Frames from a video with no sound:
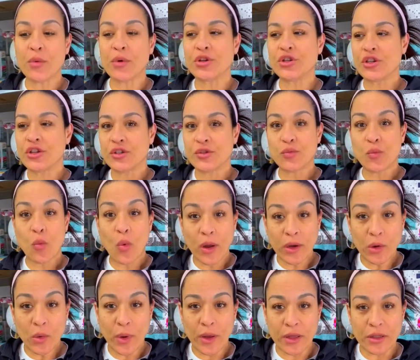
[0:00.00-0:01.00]
which is
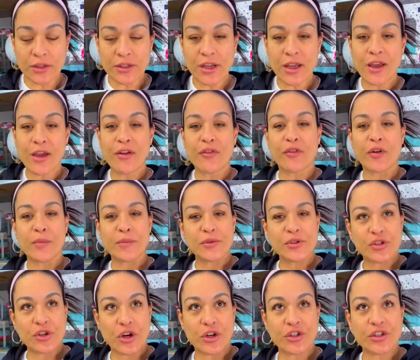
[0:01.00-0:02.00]
One Quilt from
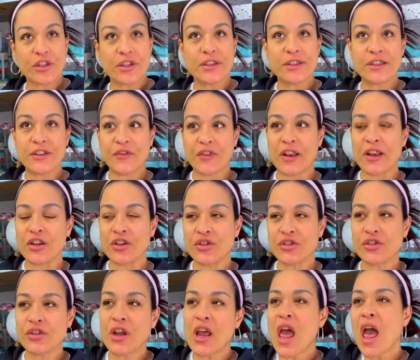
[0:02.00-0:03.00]
start to finish.